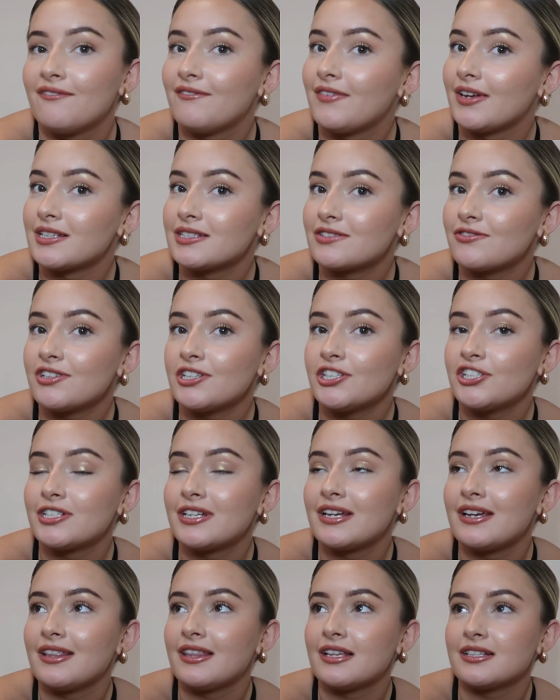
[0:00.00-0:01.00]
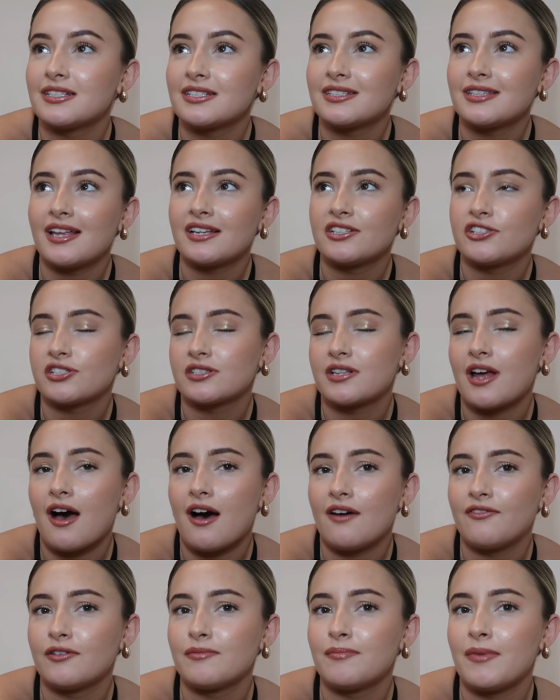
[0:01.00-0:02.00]
things from SHEIN. This is like just
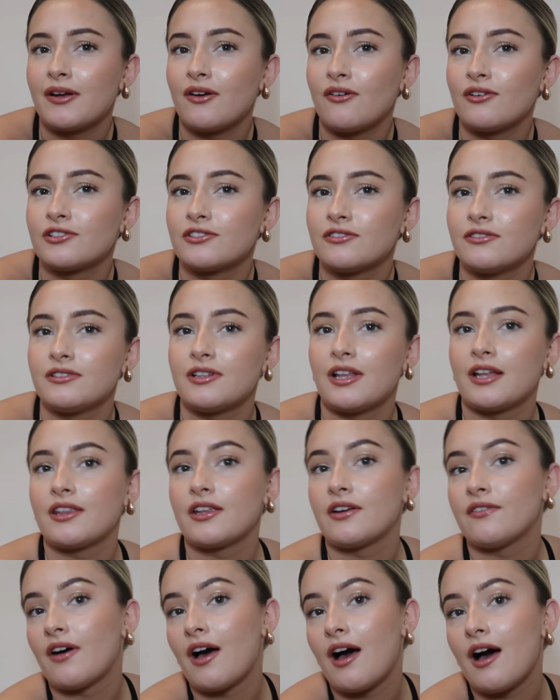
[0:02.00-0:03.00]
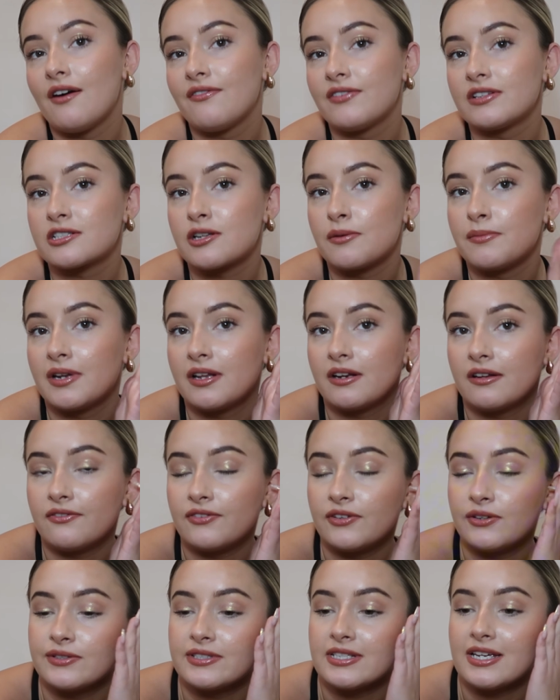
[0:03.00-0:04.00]
half of my order, like the other half is coming in a
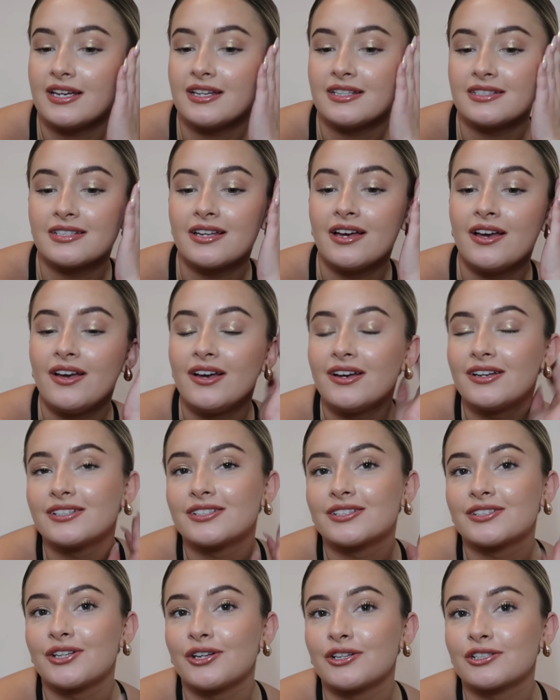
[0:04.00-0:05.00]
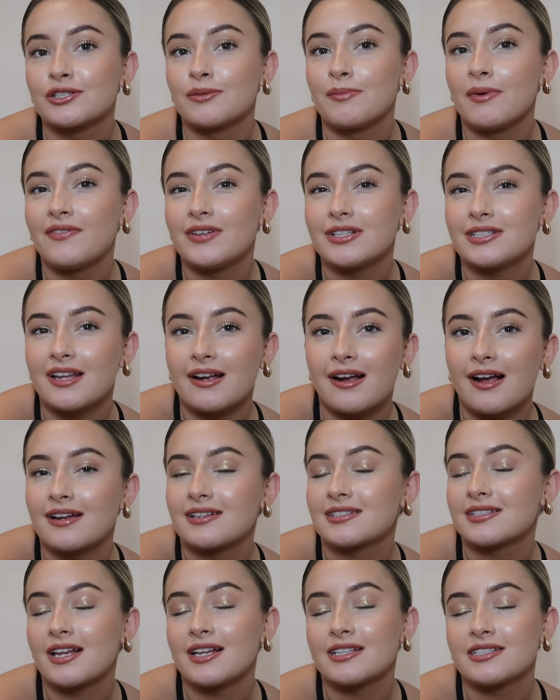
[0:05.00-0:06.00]
few days. So some of it's like
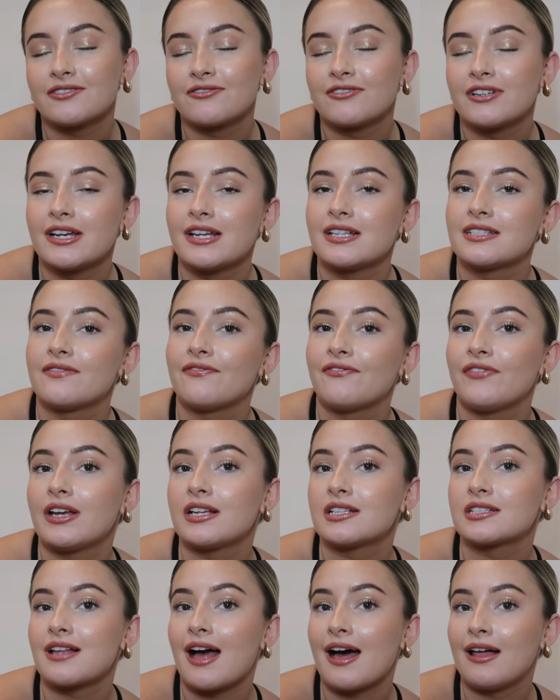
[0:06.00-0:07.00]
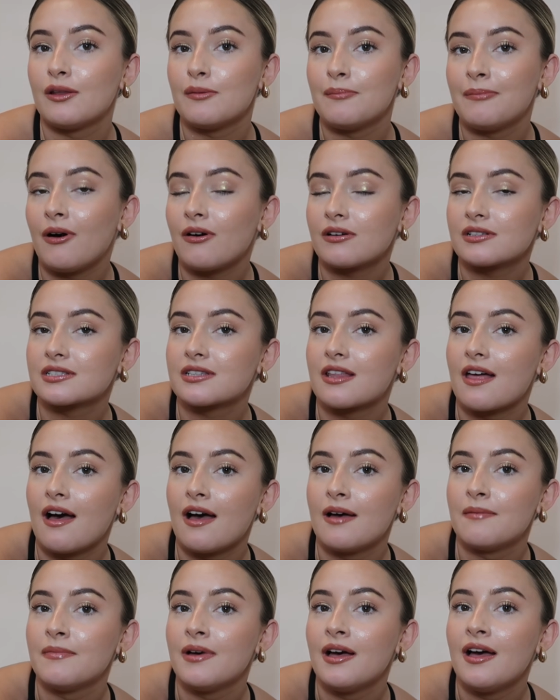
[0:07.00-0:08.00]
accessories and things that I'll unbox
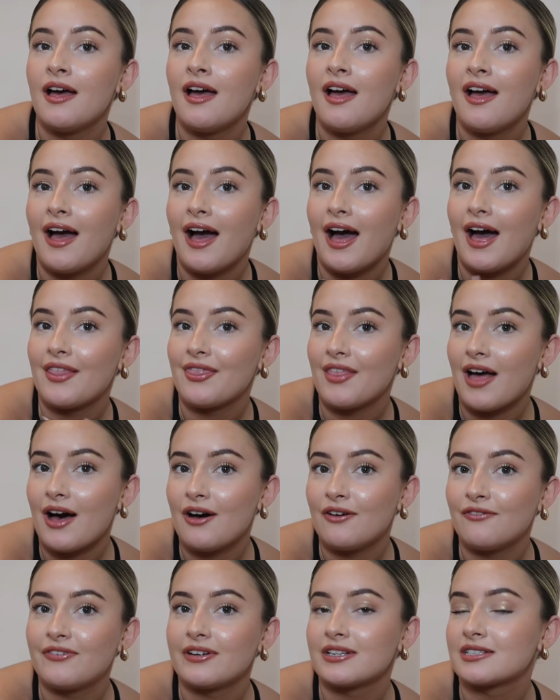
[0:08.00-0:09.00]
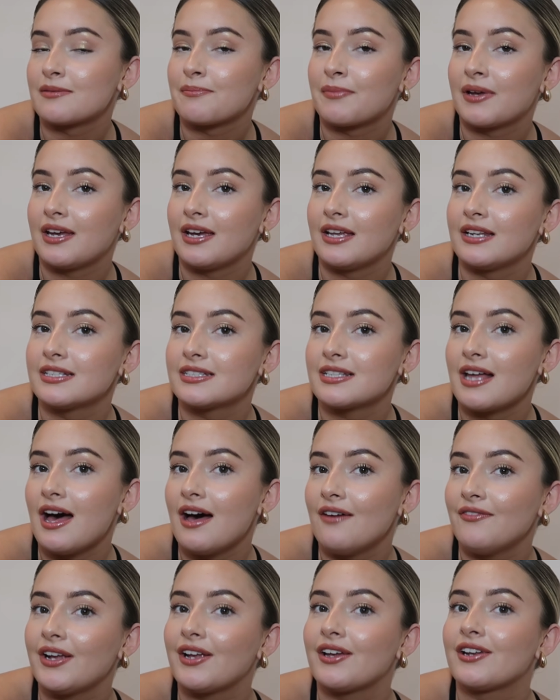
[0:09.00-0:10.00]
then, and the outfits and bikinis I
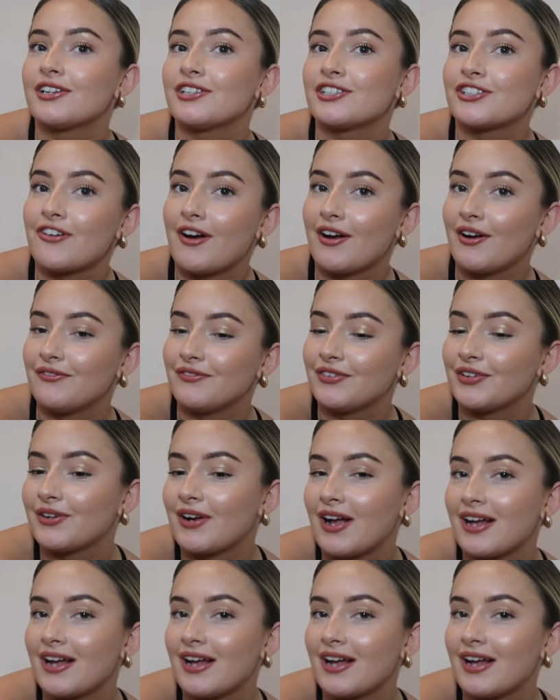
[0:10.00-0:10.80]
have I'm going to try on for you